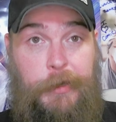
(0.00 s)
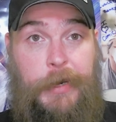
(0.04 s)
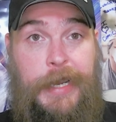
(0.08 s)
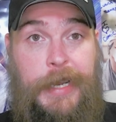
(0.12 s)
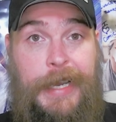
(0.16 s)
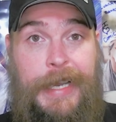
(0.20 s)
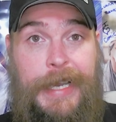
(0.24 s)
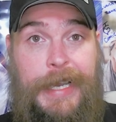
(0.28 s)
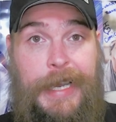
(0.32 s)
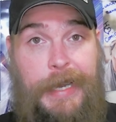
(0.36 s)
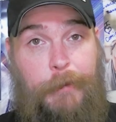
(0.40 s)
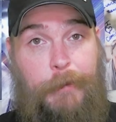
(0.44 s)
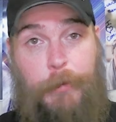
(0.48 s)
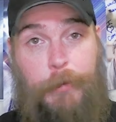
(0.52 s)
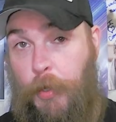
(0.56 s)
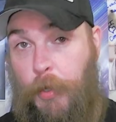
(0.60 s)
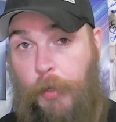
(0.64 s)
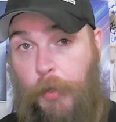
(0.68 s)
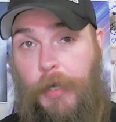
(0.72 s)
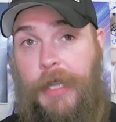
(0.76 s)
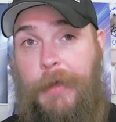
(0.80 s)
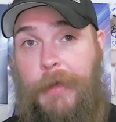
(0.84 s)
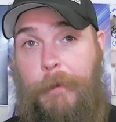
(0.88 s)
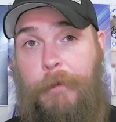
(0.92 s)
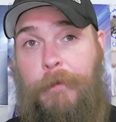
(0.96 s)
guy,
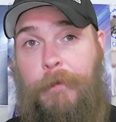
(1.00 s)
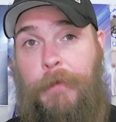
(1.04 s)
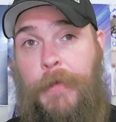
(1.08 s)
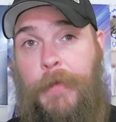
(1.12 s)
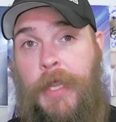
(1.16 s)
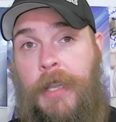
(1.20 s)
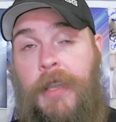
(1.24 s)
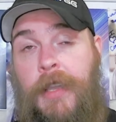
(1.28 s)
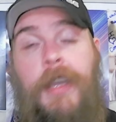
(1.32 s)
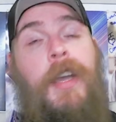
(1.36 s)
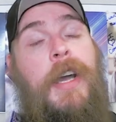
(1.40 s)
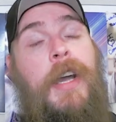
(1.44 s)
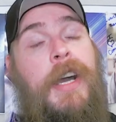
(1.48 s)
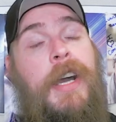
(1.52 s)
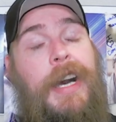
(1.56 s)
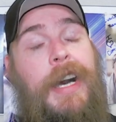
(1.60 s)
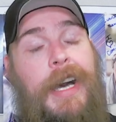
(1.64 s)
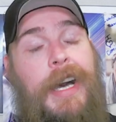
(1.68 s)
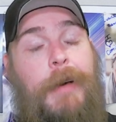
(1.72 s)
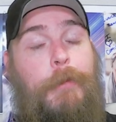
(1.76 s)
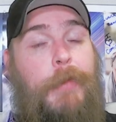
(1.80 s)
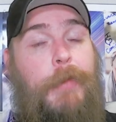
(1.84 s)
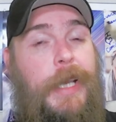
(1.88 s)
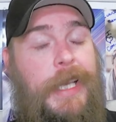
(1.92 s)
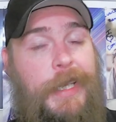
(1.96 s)
Abdulla?
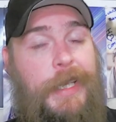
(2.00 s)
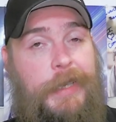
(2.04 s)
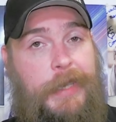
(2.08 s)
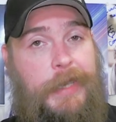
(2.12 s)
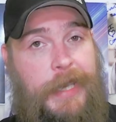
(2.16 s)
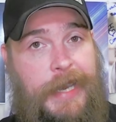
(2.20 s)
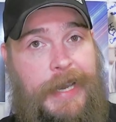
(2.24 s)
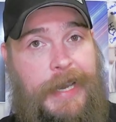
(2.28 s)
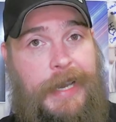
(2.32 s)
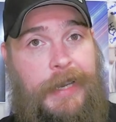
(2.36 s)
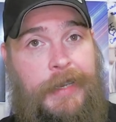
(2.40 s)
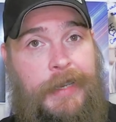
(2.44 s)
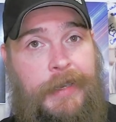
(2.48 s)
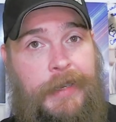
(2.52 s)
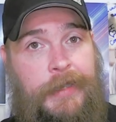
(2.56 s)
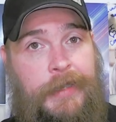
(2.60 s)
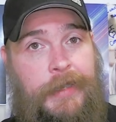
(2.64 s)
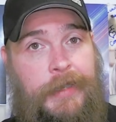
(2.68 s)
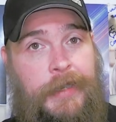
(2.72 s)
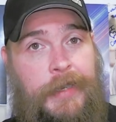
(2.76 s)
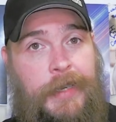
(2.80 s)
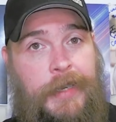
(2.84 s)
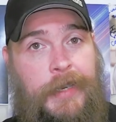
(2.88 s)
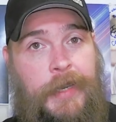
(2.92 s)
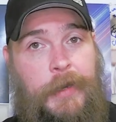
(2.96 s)
I'm betting yeah.
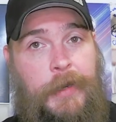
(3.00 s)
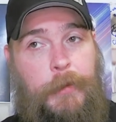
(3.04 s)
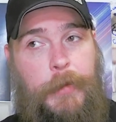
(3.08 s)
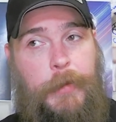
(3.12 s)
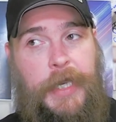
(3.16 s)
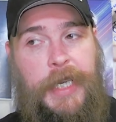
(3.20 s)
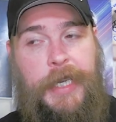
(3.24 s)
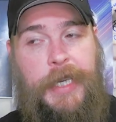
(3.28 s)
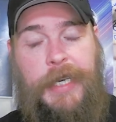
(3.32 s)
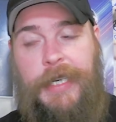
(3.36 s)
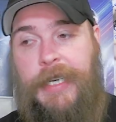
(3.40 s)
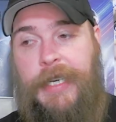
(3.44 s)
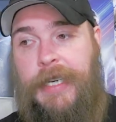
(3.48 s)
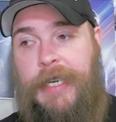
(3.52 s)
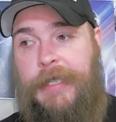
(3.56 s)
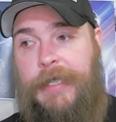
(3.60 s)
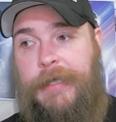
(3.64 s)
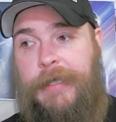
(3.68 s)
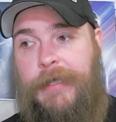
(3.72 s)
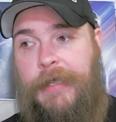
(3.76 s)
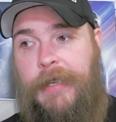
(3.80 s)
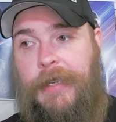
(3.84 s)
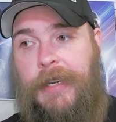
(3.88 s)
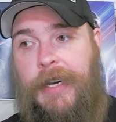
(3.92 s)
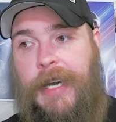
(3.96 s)

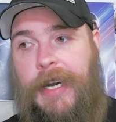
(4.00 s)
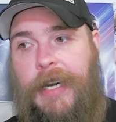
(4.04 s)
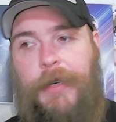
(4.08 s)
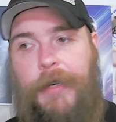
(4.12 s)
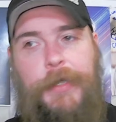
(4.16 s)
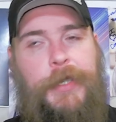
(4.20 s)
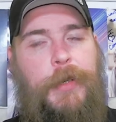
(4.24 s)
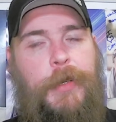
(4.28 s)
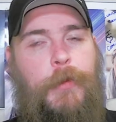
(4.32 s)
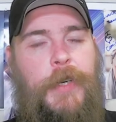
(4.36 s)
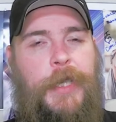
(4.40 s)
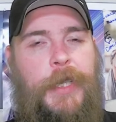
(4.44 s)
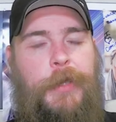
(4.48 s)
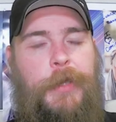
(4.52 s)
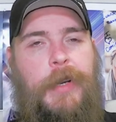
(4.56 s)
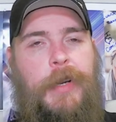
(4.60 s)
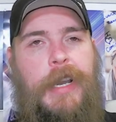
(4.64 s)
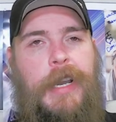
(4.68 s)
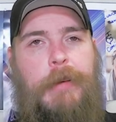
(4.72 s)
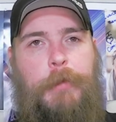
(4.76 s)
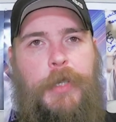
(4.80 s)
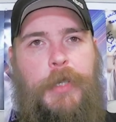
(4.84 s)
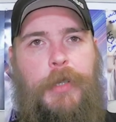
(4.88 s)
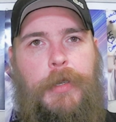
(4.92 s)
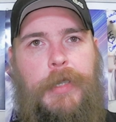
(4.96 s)
Because I also went through
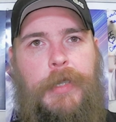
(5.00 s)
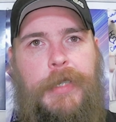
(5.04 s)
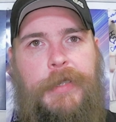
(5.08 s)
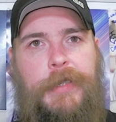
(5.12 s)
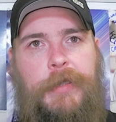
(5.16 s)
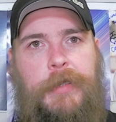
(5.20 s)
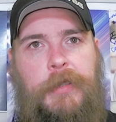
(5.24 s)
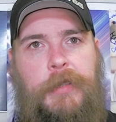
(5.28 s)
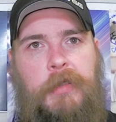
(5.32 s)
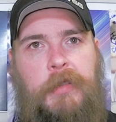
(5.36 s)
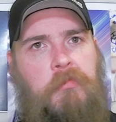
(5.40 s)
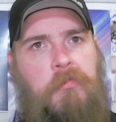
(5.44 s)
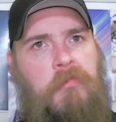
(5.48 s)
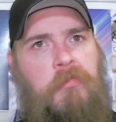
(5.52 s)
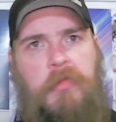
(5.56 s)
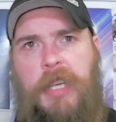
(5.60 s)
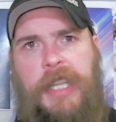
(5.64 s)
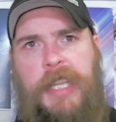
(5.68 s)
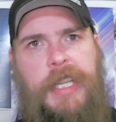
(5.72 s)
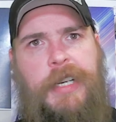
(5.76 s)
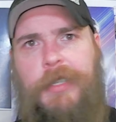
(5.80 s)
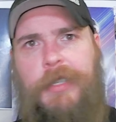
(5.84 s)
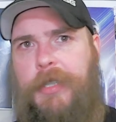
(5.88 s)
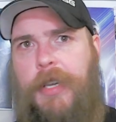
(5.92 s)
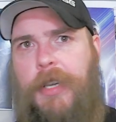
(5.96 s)
Abdulla's,
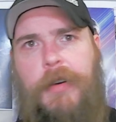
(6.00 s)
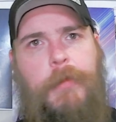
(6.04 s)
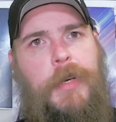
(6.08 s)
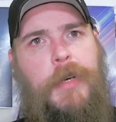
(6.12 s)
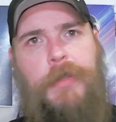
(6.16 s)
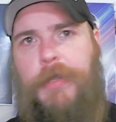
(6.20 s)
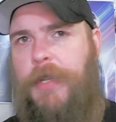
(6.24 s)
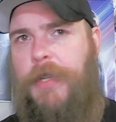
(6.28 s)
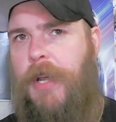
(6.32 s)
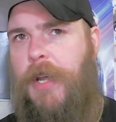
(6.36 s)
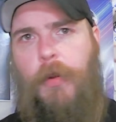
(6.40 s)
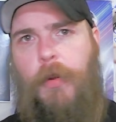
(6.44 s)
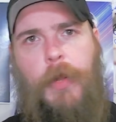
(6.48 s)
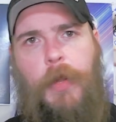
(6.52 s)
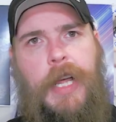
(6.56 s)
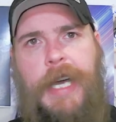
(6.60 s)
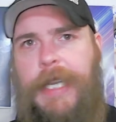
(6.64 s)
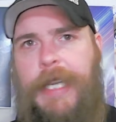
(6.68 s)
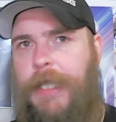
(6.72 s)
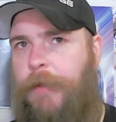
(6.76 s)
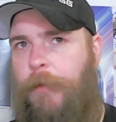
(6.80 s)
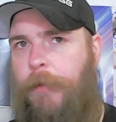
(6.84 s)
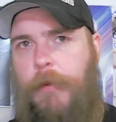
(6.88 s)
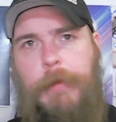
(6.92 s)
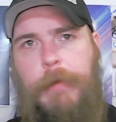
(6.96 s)
and there's almost no
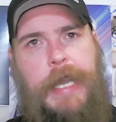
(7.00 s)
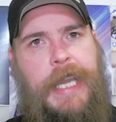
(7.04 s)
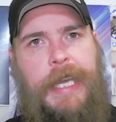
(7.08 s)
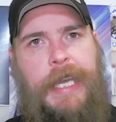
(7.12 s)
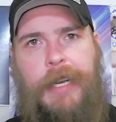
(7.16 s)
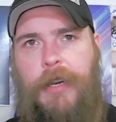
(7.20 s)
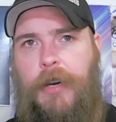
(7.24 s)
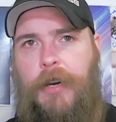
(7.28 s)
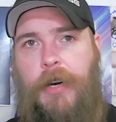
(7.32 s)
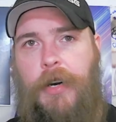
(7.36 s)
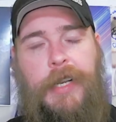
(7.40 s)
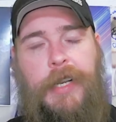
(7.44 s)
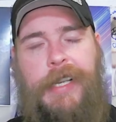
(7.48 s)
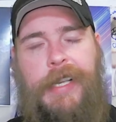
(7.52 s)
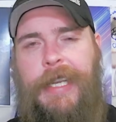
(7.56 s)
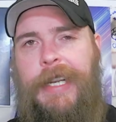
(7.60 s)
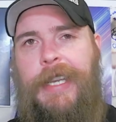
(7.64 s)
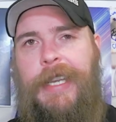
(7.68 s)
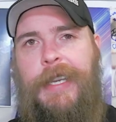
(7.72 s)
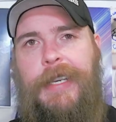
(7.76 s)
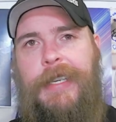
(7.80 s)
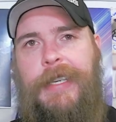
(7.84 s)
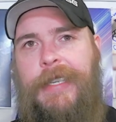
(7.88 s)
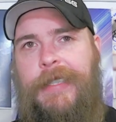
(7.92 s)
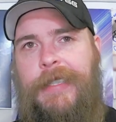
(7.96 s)
likes from Anna on
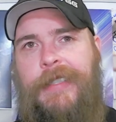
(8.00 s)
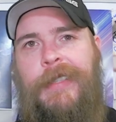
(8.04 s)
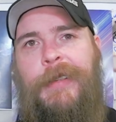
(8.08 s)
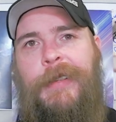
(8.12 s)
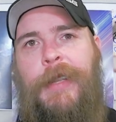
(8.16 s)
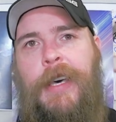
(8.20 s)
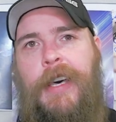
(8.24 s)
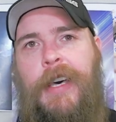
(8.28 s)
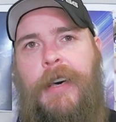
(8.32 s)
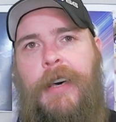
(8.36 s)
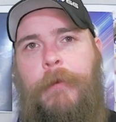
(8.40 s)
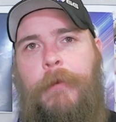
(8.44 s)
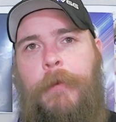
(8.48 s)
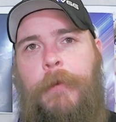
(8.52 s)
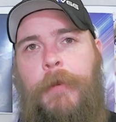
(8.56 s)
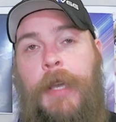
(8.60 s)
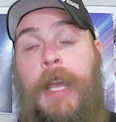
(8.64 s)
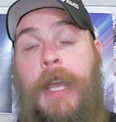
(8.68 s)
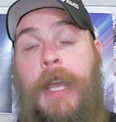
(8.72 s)
any of his stuff.